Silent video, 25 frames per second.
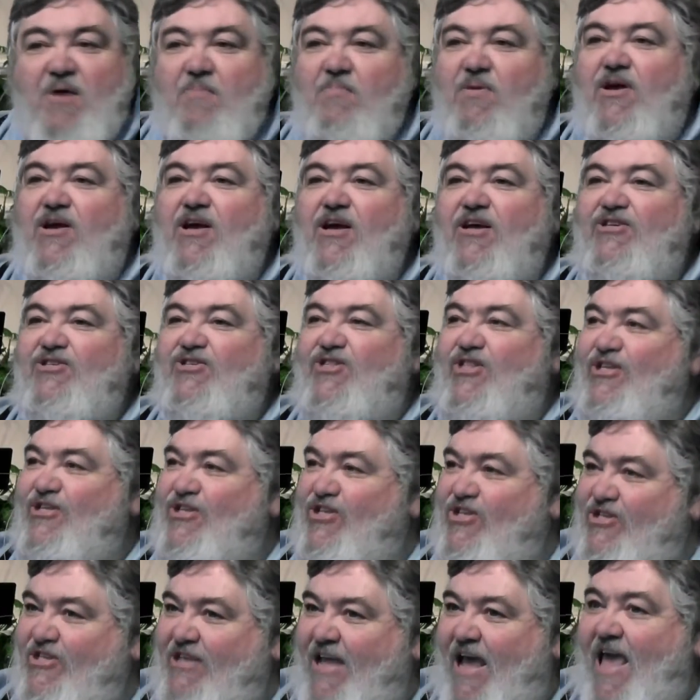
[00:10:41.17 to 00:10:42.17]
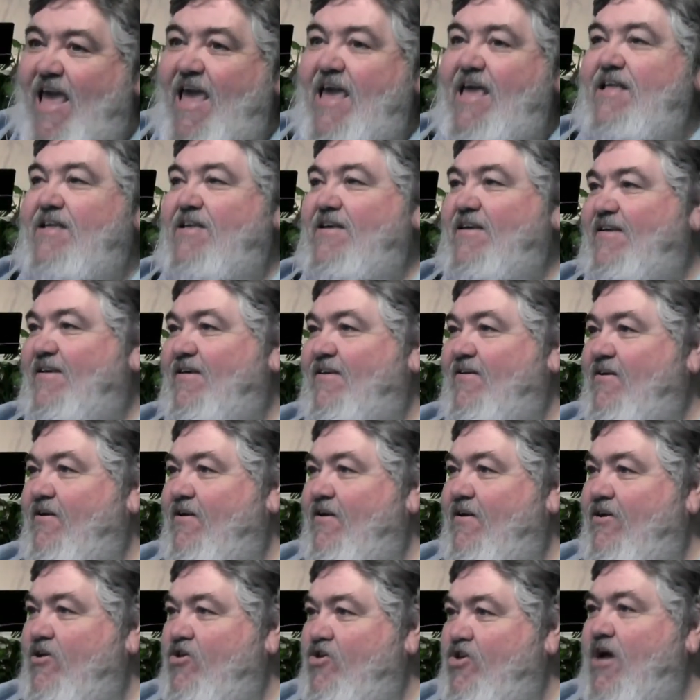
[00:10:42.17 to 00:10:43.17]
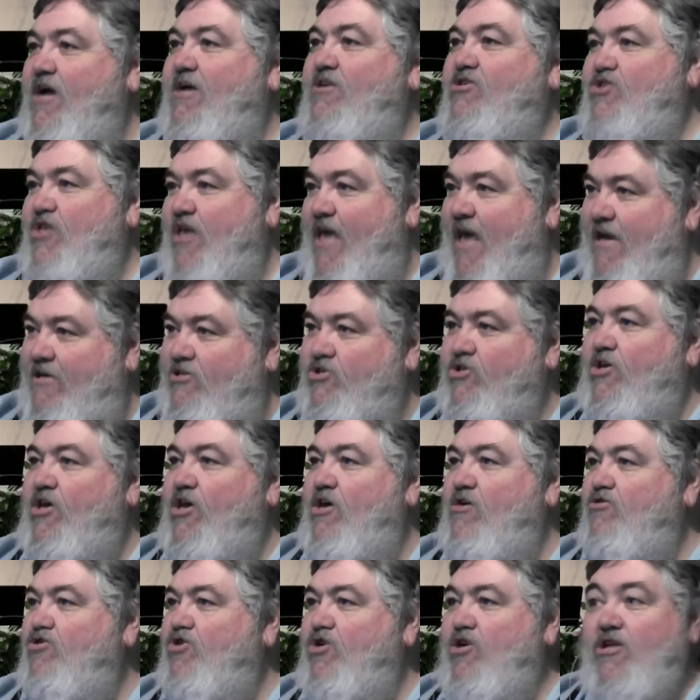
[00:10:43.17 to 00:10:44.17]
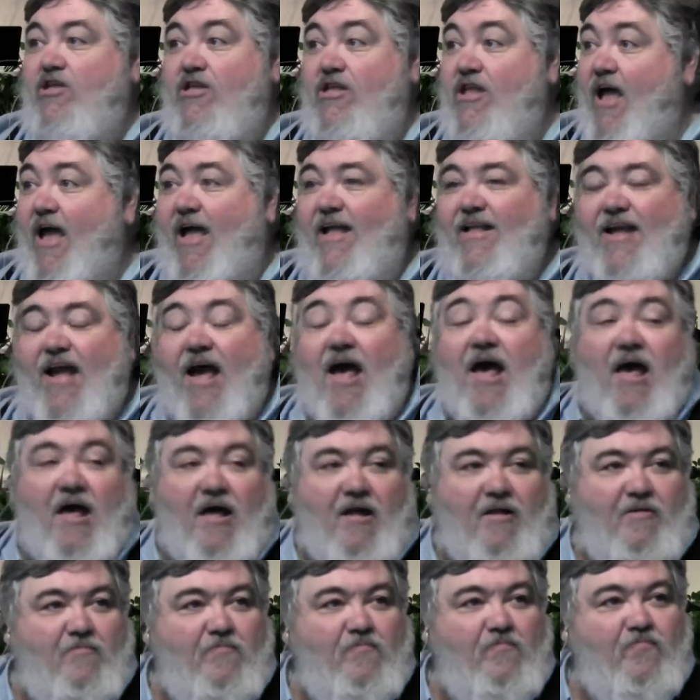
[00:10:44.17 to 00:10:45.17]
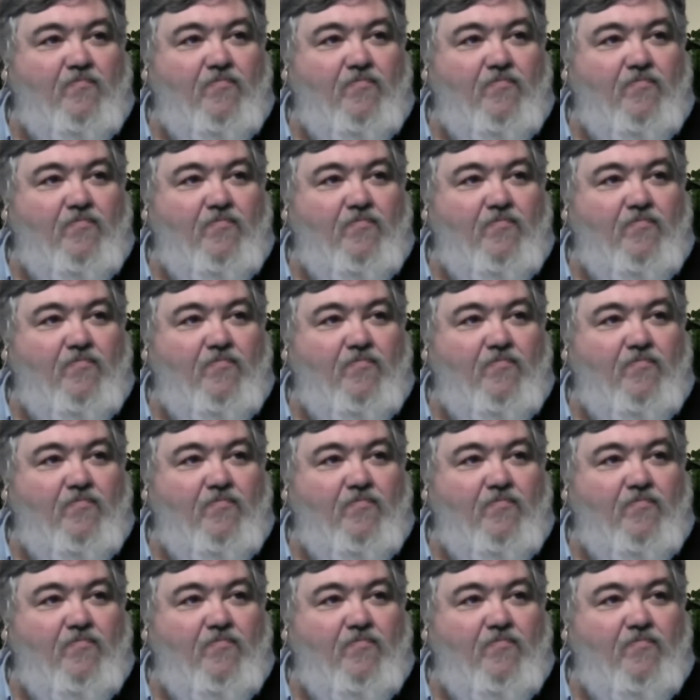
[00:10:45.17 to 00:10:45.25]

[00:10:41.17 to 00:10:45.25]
Because the state does the execution, not God.